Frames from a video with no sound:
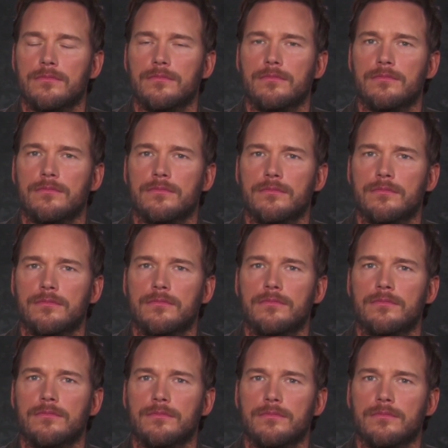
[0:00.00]

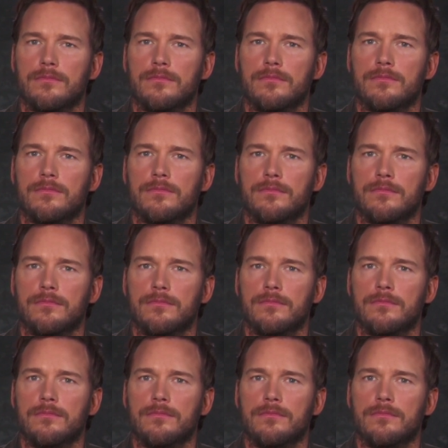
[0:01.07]

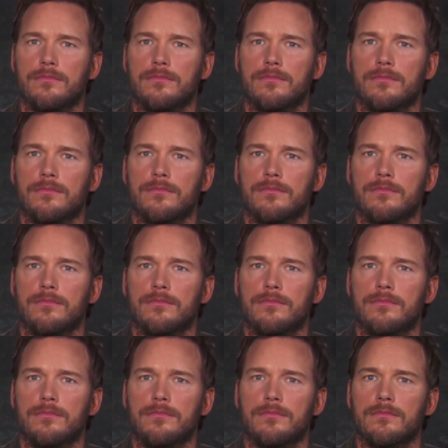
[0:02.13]

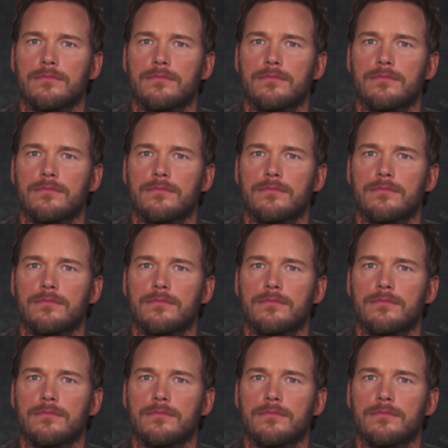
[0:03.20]
[no speech]